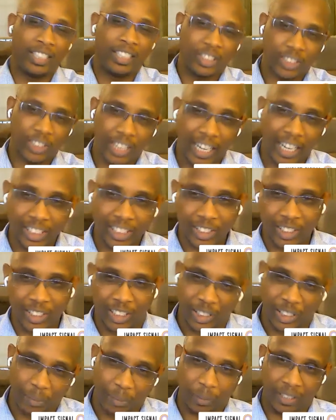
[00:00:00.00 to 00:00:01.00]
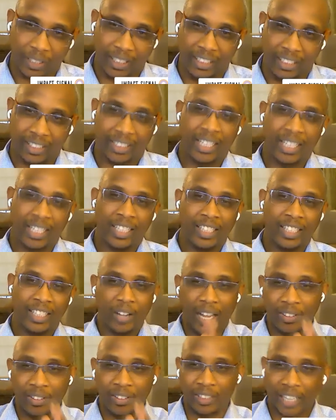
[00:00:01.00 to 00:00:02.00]
international experience,
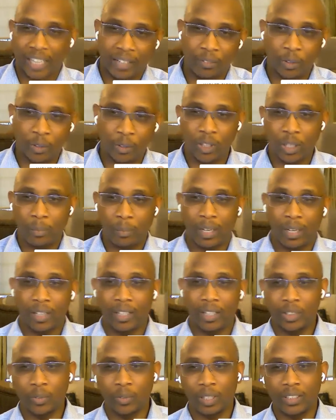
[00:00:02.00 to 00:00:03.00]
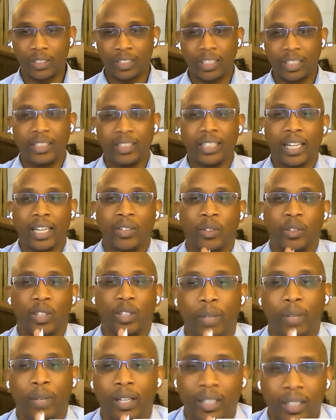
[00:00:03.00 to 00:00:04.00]
outside of North America as well as inside North
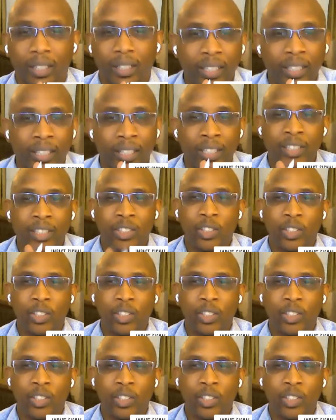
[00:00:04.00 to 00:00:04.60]
America. So